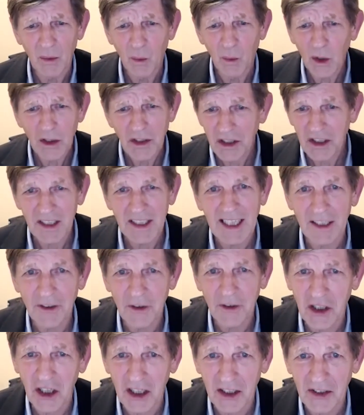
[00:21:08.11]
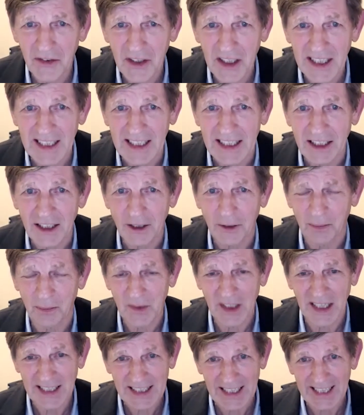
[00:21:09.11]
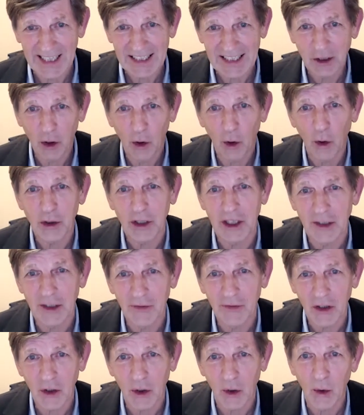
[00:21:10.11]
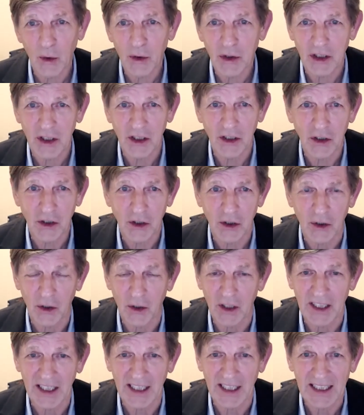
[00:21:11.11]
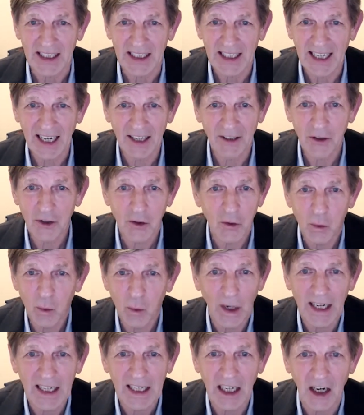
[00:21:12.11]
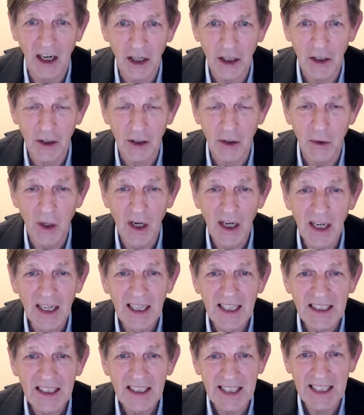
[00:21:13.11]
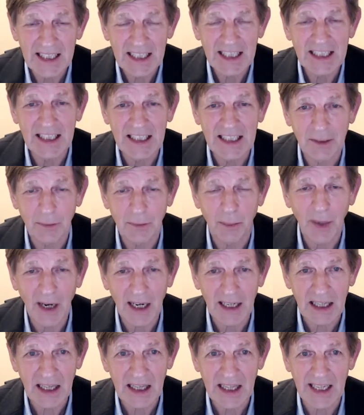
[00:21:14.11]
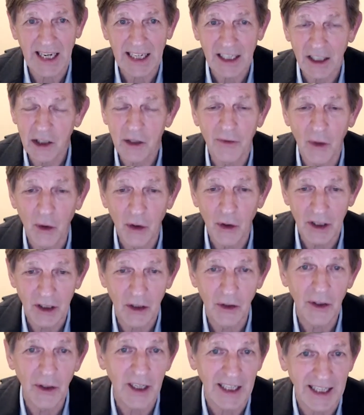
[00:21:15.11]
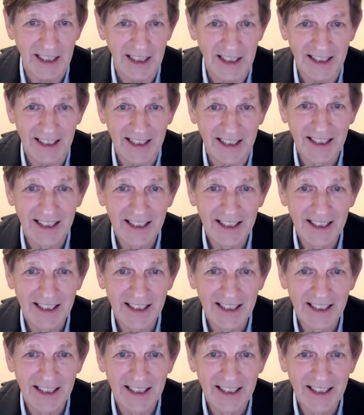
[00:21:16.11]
What's the downside of this? It's horses for courses, surely. How does WekaIO say this is a bad thing and avoid doing it?